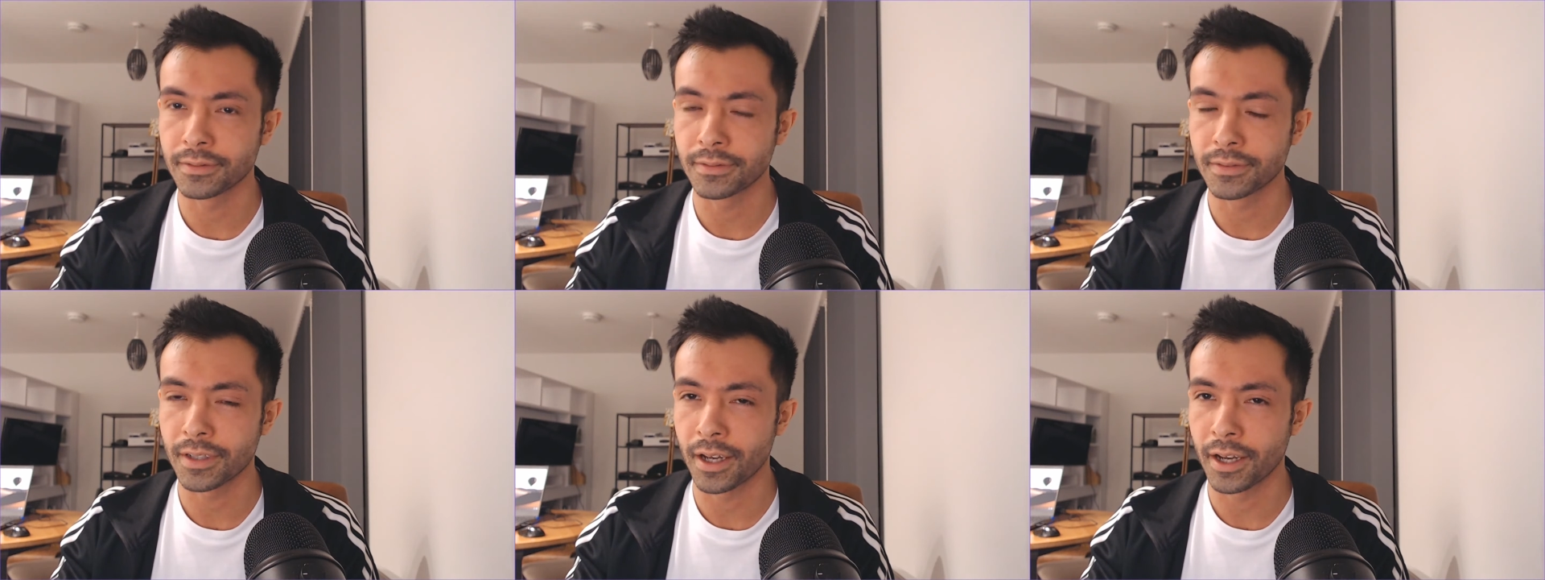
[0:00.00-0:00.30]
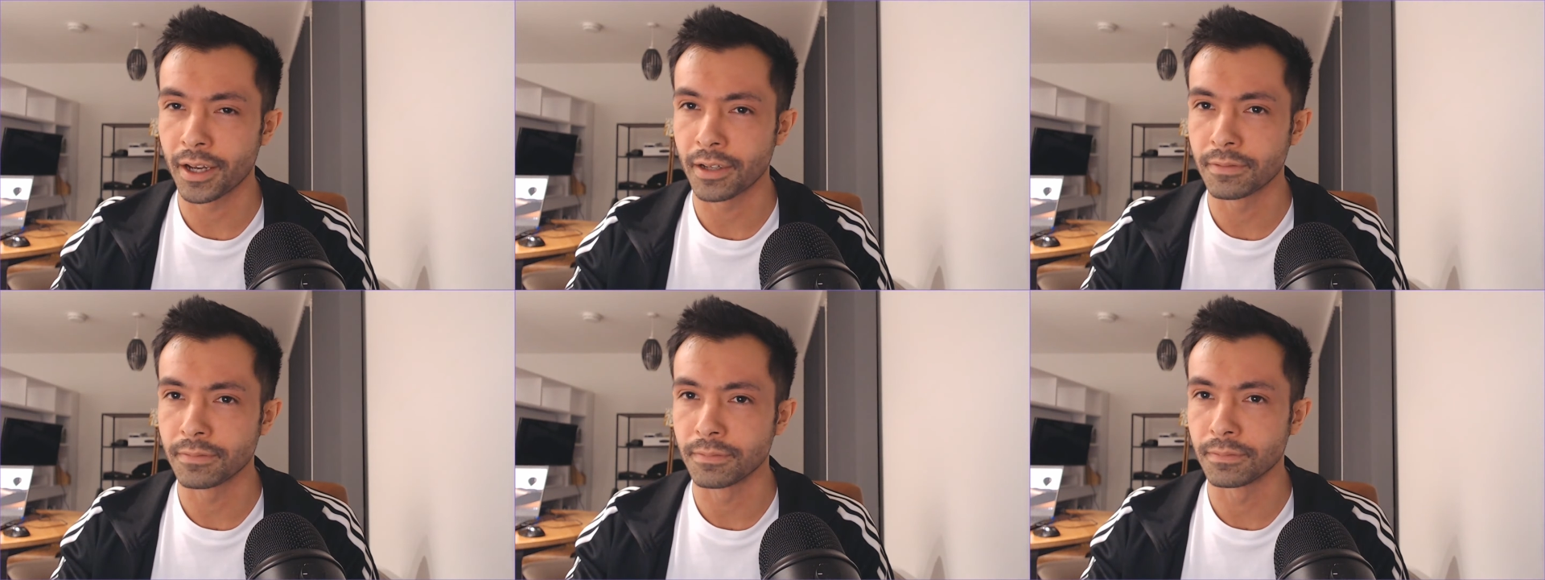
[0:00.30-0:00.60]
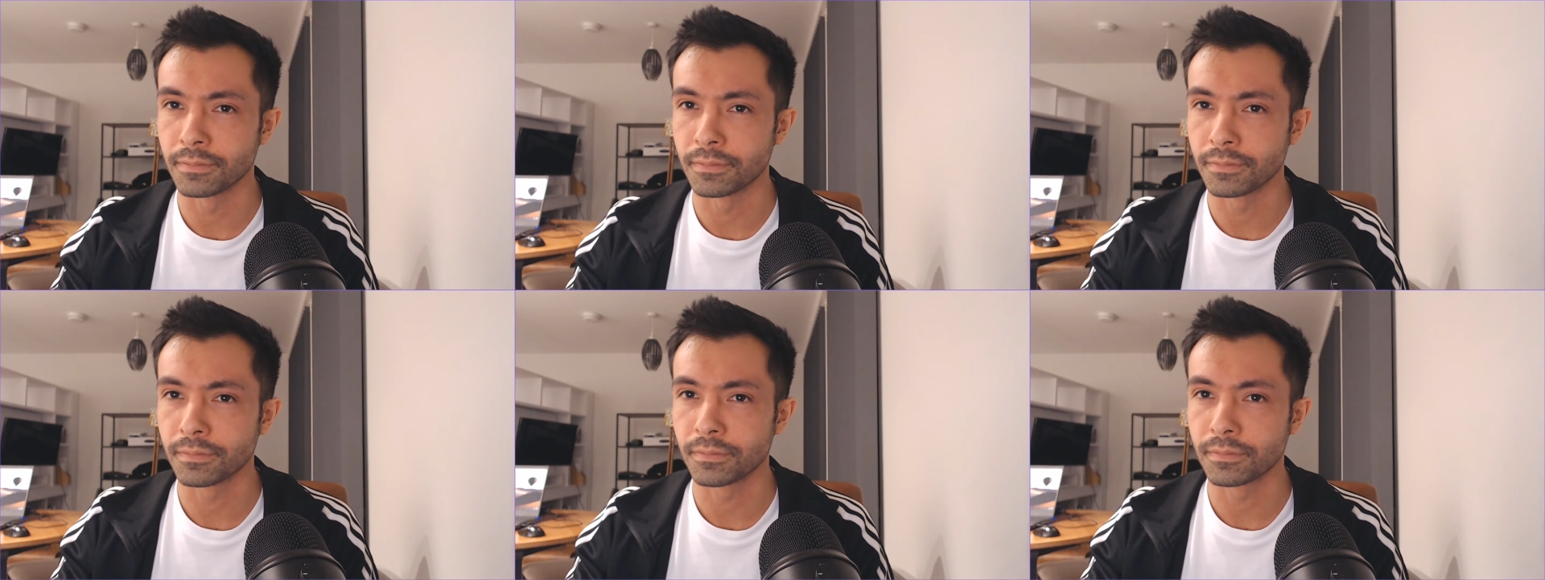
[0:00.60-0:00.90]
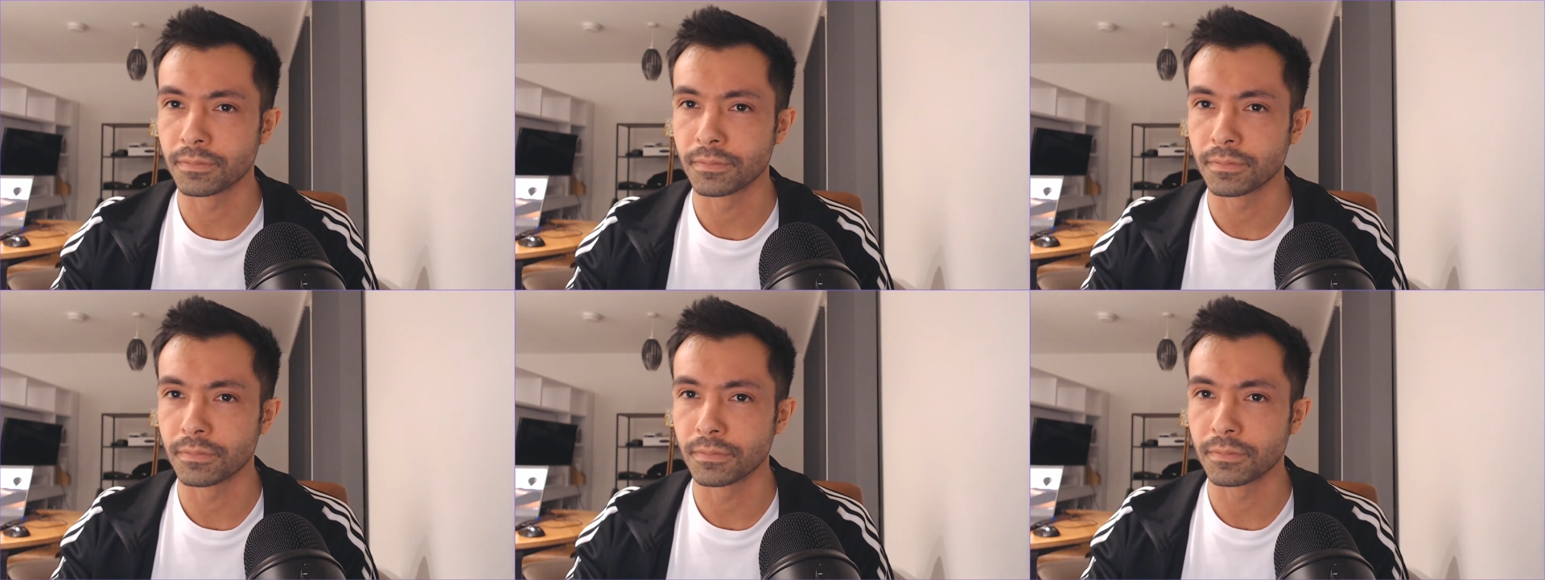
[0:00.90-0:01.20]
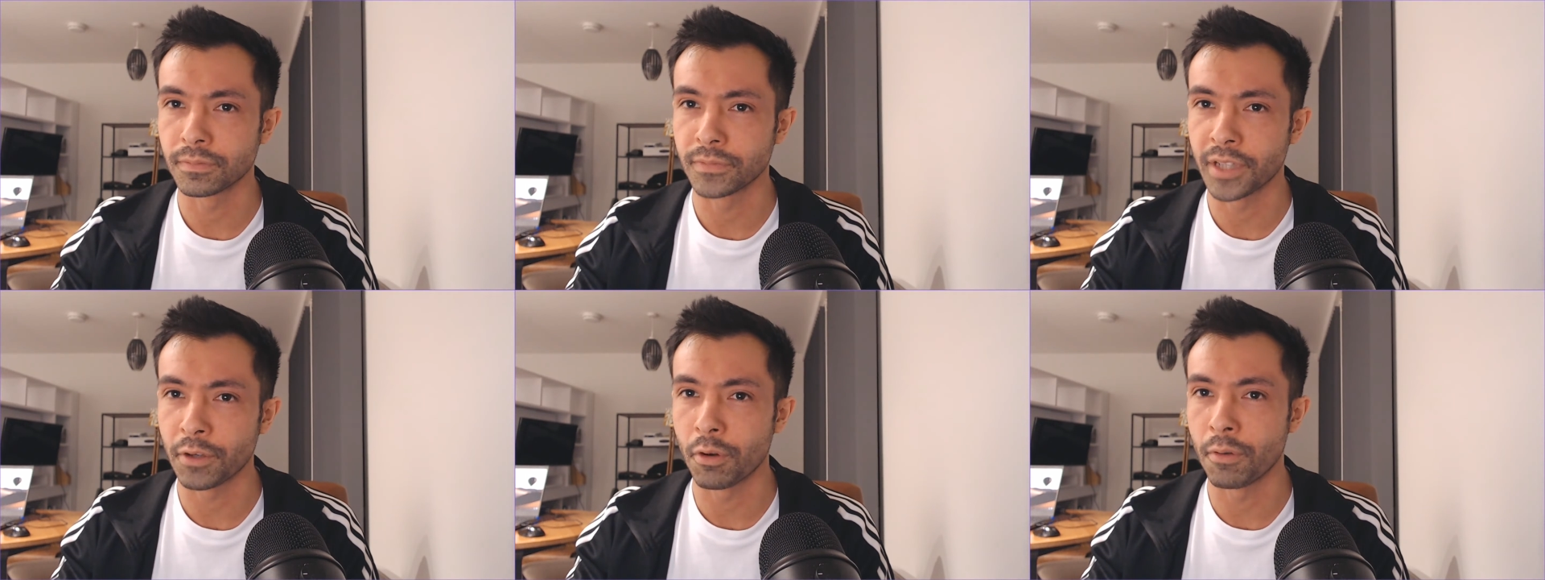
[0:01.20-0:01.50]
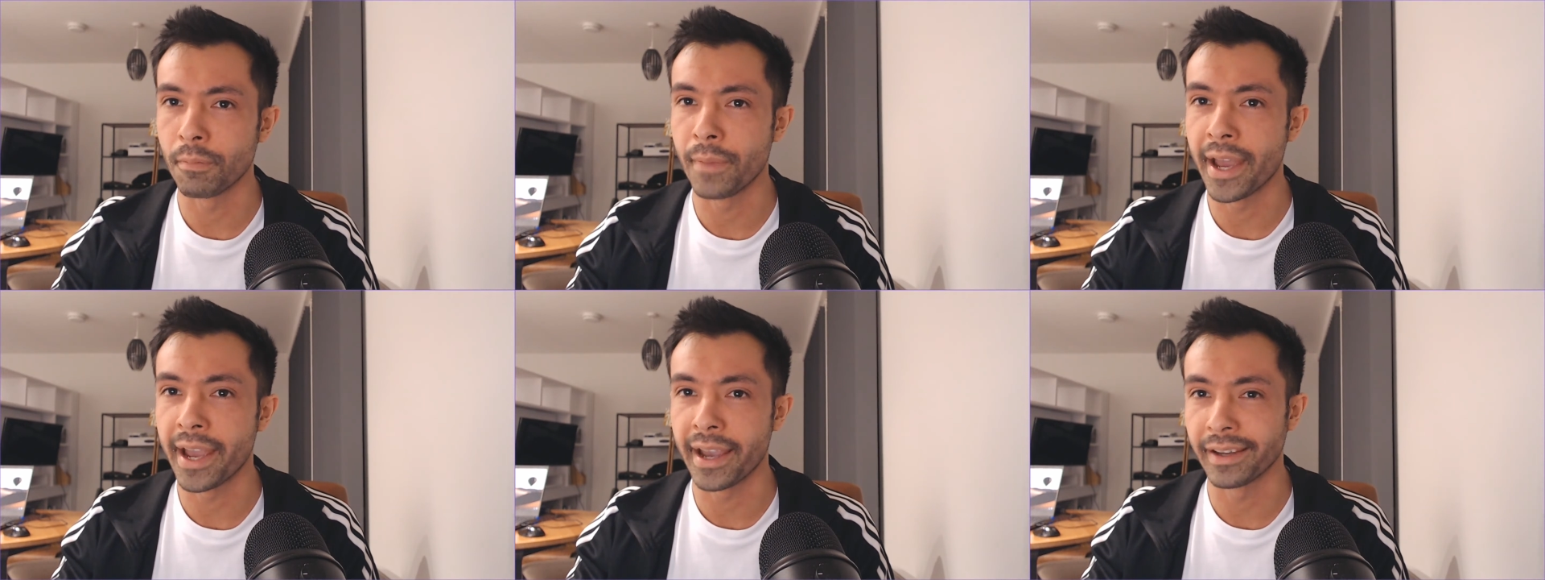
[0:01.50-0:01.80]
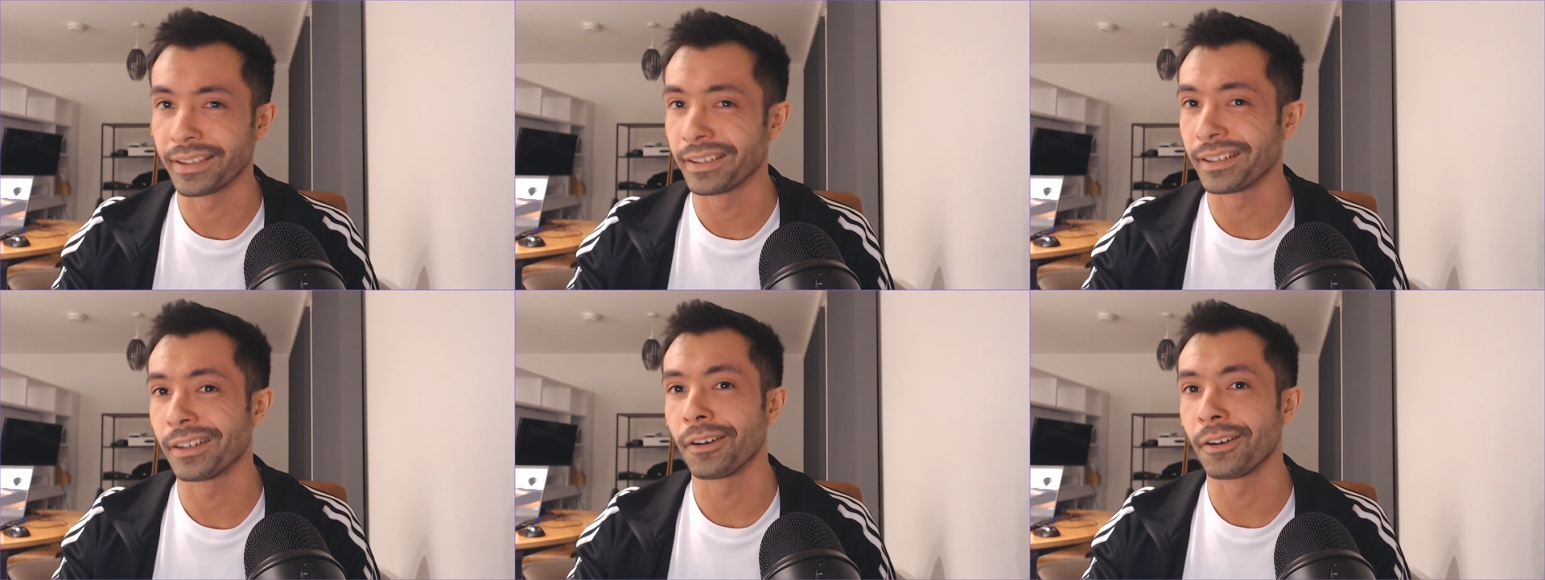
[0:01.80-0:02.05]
they were met.